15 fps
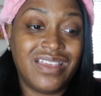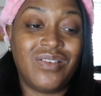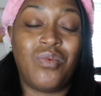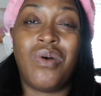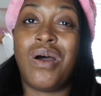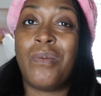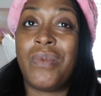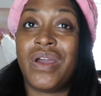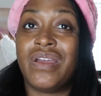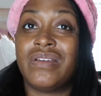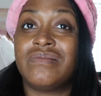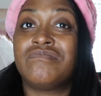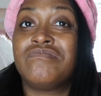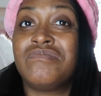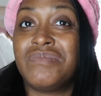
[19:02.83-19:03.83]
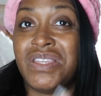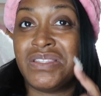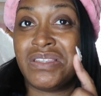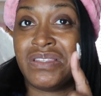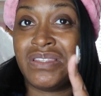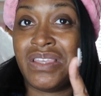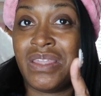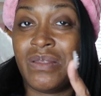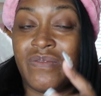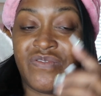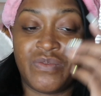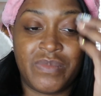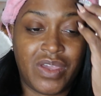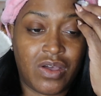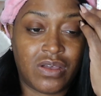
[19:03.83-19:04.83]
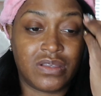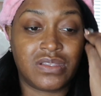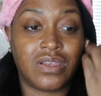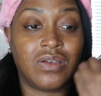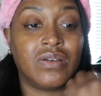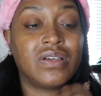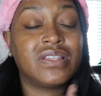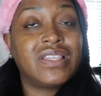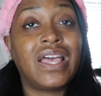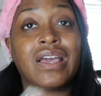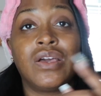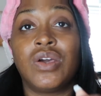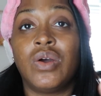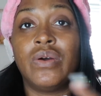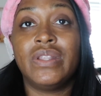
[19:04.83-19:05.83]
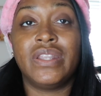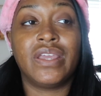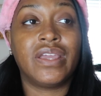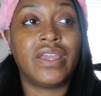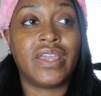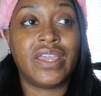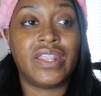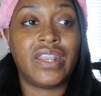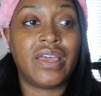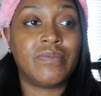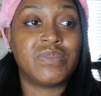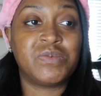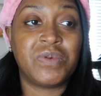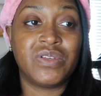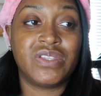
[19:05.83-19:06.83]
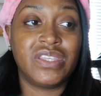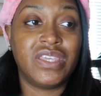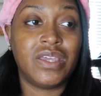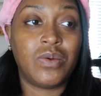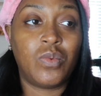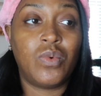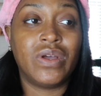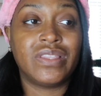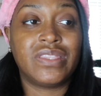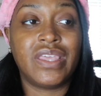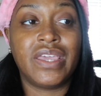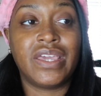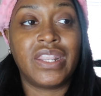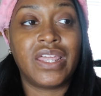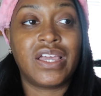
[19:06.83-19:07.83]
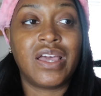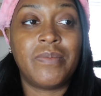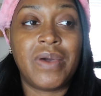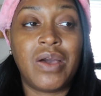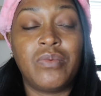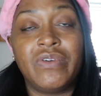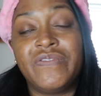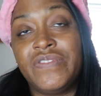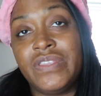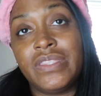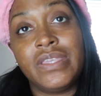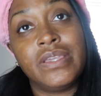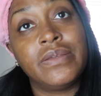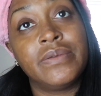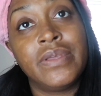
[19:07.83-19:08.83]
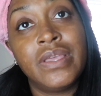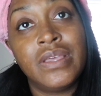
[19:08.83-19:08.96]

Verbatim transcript: Walmart is a setup for me also because I can go in there and I'm supposed to get one thing and I come out with 50.